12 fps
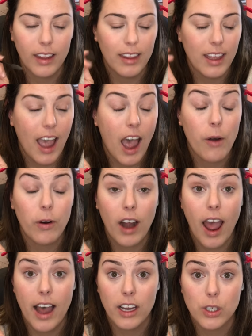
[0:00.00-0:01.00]
The Howard
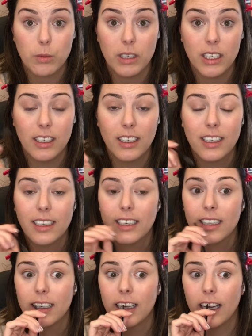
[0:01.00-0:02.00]
Ashman
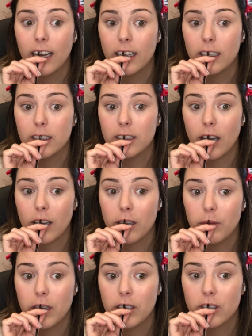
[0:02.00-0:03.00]

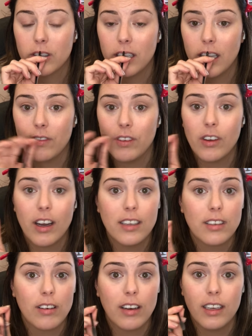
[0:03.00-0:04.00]
documentary. If you guys
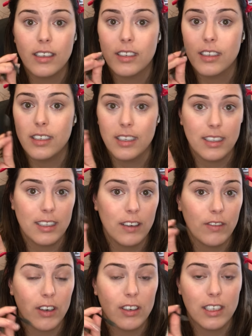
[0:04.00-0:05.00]
are into Disney,
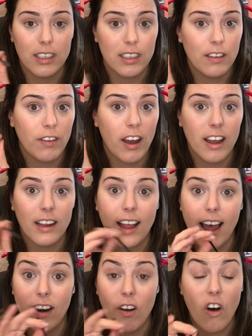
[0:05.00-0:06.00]
if you're a Disney-phile
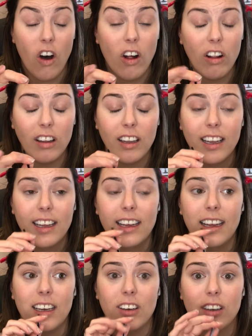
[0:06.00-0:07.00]
at all,
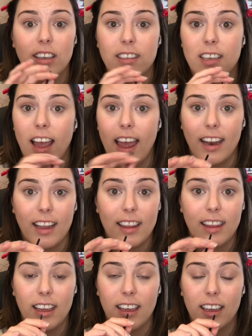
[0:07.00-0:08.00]
and you're into
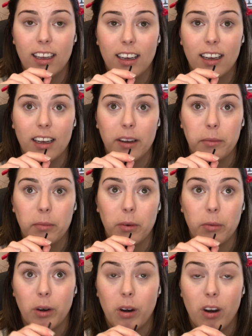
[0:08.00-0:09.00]
anything
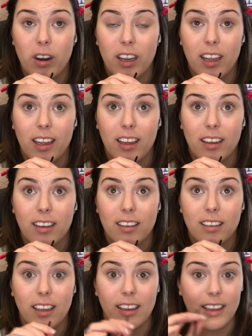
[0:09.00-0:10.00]
regarding
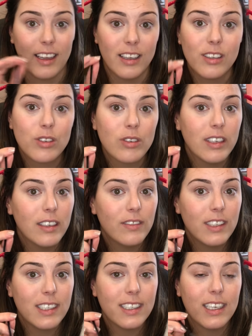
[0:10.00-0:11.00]
like the history of
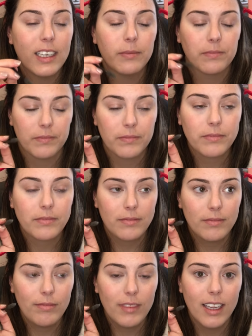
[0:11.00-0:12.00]
Disney,
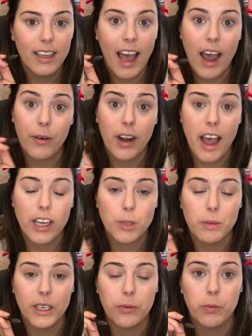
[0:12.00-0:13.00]
Howard
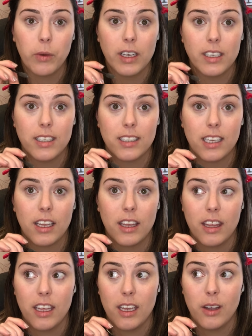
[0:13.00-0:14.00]
Ashman was
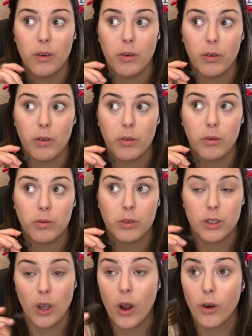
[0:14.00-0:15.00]
the
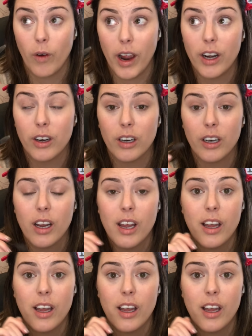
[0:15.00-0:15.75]
songwriter,